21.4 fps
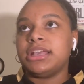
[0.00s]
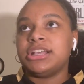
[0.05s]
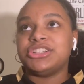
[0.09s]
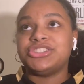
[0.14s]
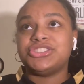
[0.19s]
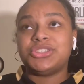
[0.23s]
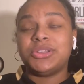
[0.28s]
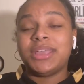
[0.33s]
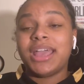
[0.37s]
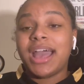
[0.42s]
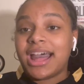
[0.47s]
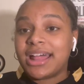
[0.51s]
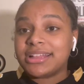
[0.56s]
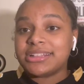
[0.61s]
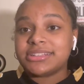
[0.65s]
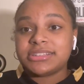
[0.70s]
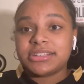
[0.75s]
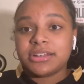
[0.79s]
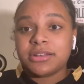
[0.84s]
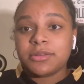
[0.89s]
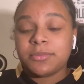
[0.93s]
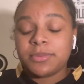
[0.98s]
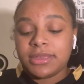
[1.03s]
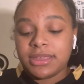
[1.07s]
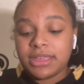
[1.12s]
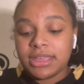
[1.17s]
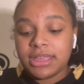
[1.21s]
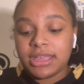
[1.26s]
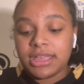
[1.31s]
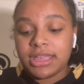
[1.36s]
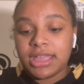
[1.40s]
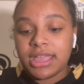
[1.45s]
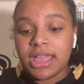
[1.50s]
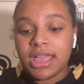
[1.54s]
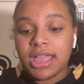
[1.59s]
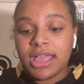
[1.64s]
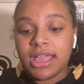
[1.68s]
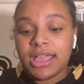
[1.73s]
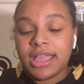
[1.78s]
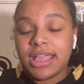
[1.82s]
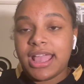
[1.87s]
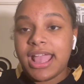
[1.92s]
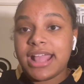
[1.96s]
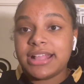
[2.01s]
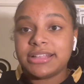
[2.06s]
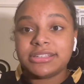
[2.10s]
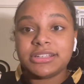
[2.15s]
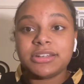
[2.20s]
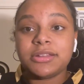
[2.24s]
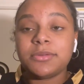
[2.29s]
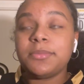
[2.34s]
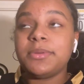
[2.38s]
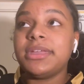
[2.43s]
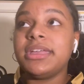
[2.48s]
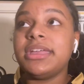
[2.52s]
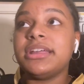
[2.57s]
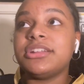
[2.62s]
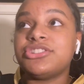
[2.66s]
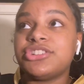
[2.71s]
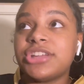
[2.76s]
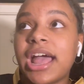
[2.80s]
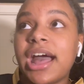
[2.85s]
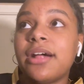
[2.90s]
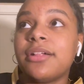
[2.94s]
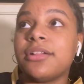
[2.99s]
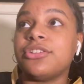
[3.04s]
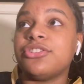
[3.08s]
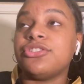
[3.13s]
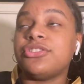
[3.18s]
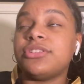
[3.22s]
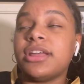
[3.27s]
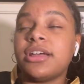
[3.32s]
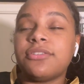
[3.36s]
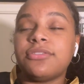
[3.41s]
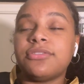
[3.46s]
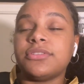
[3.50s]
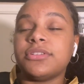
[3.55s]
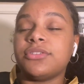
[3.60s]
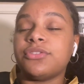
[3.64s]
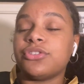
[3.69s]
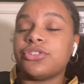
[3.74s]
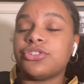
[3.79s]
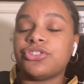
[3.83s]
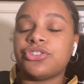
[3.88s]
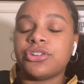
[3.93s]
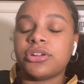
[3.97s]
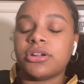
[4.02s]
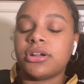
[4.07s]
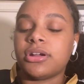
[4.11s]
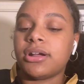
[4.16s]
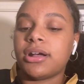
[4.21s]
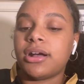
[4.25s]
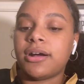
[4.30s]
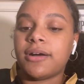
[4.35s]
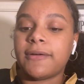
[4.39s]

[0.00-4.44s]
So yeah, it's gonna be a challenge, definitely, for sure.